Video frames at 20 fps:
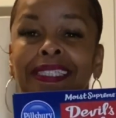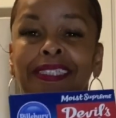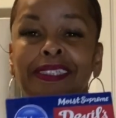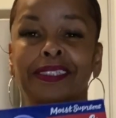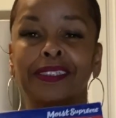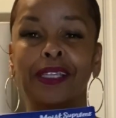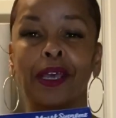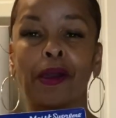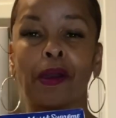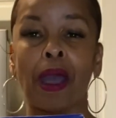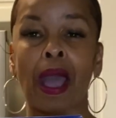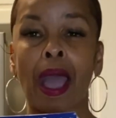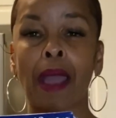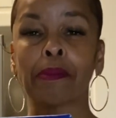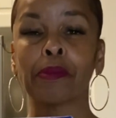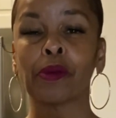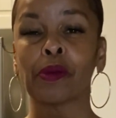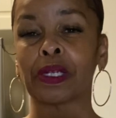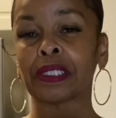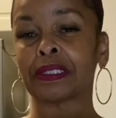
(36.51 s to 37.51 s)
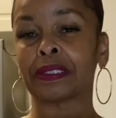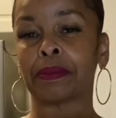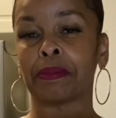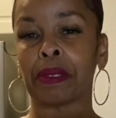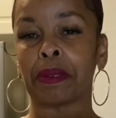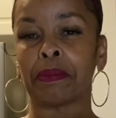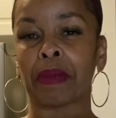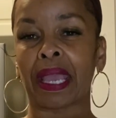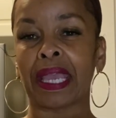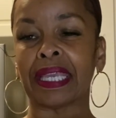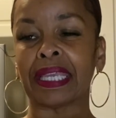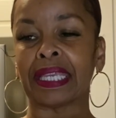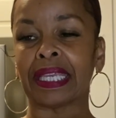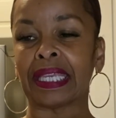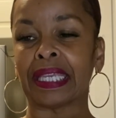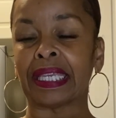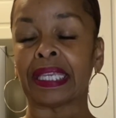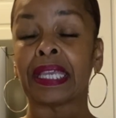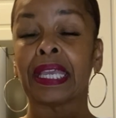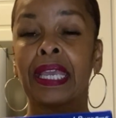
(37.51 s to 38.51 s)
So I'm going to be
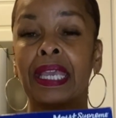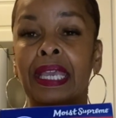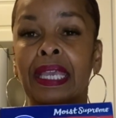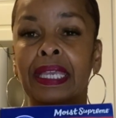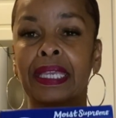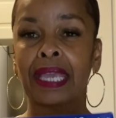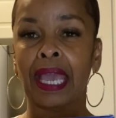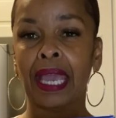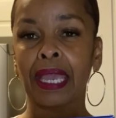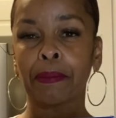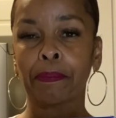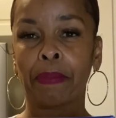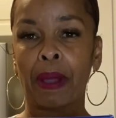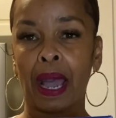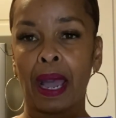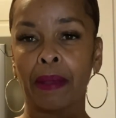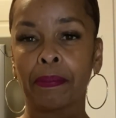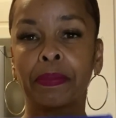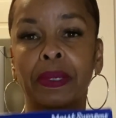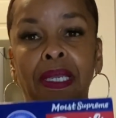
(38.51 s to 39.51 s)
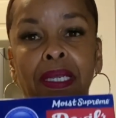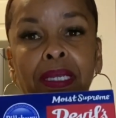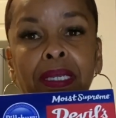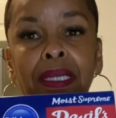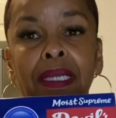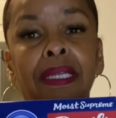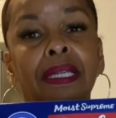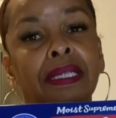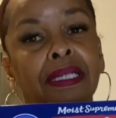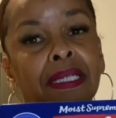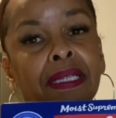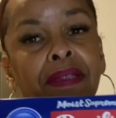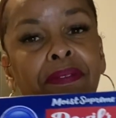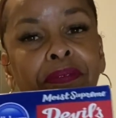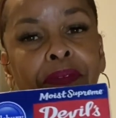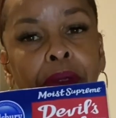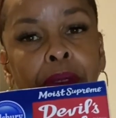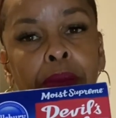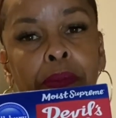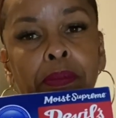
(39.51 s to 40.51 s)
making cake pop
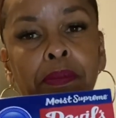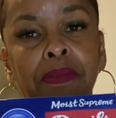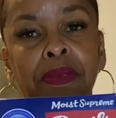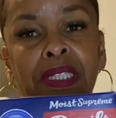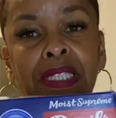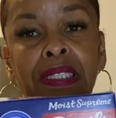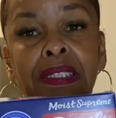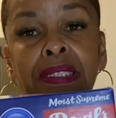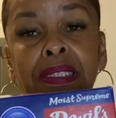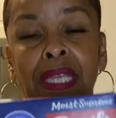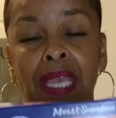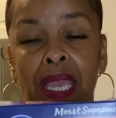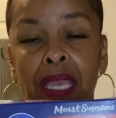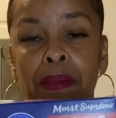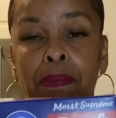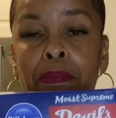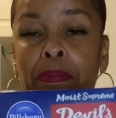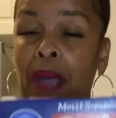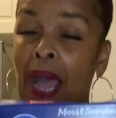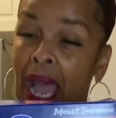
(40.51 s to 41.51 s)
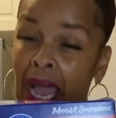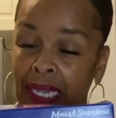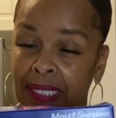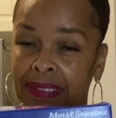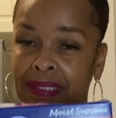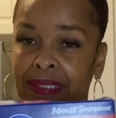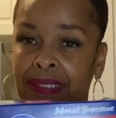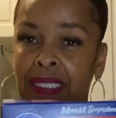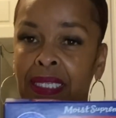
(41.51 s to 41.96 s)
from this cake box.